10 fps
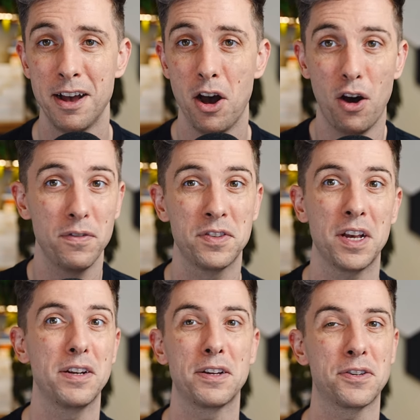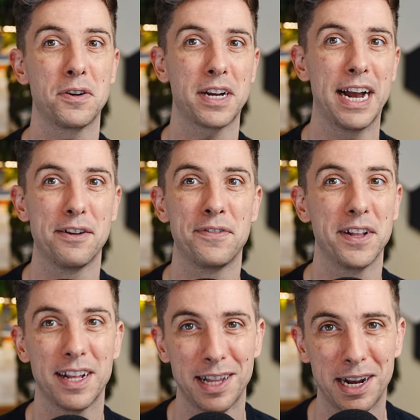All of a sudden, I start kind of
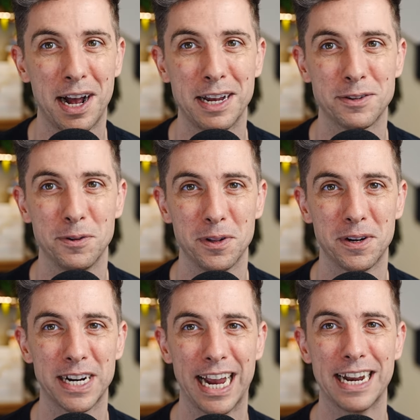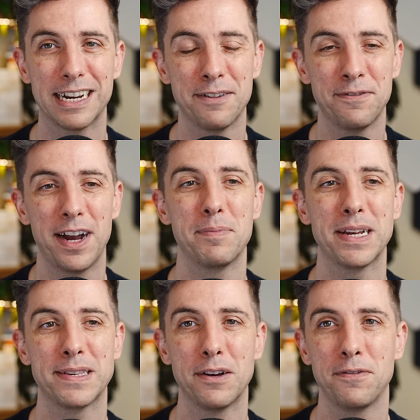feeling like a high schooler again, and I find
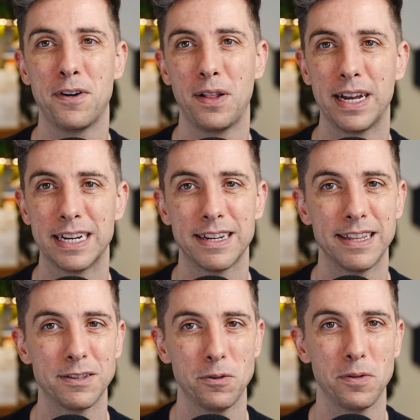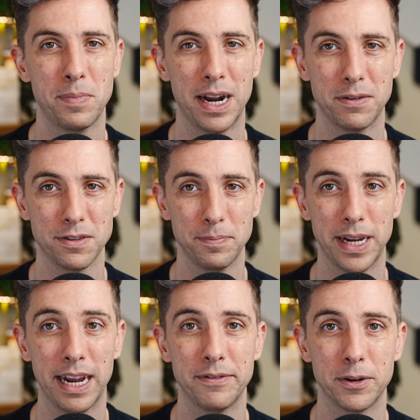myself falling into these old patterns of
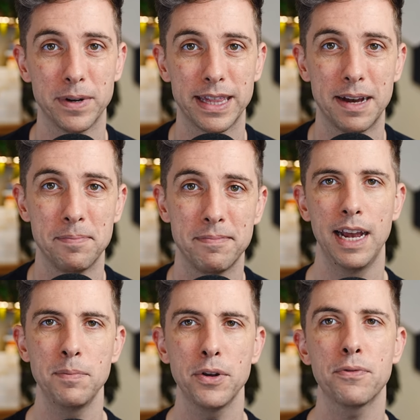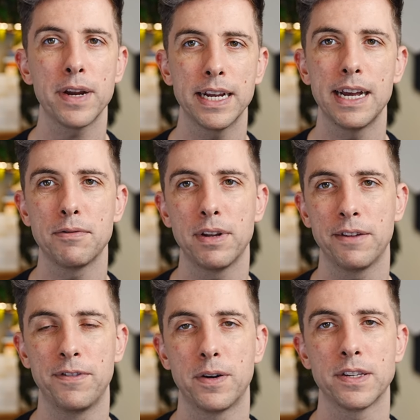behavior with them. And both Rick and I really
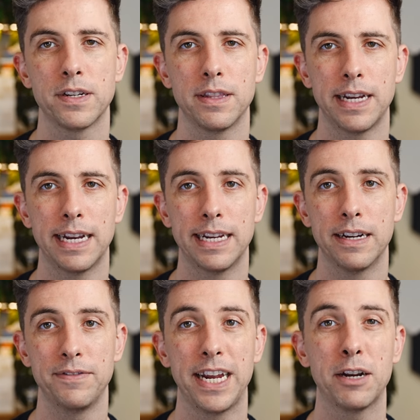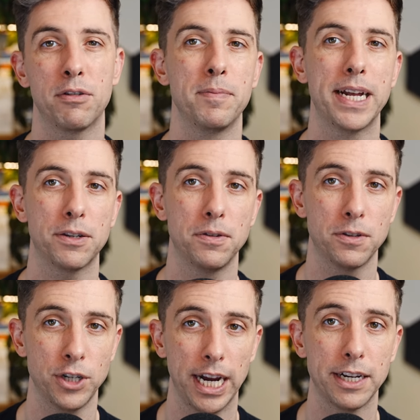focused on the idea of incremental
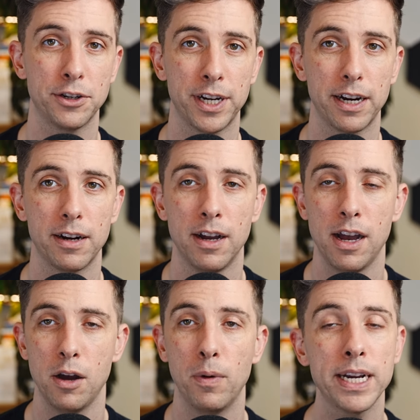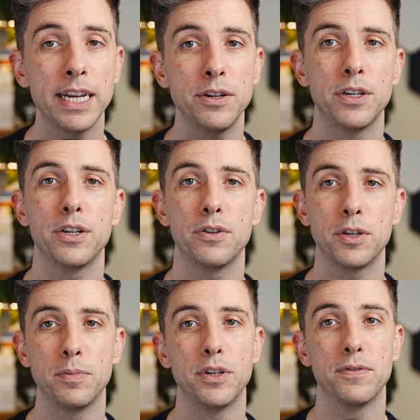change here. What can you do to
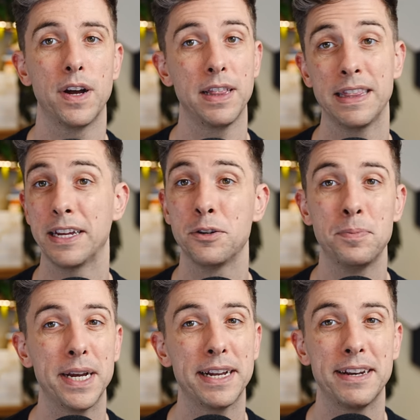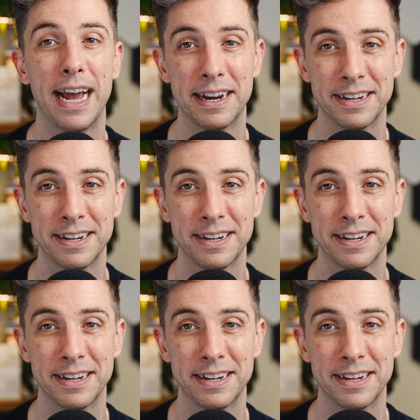move a little bit at a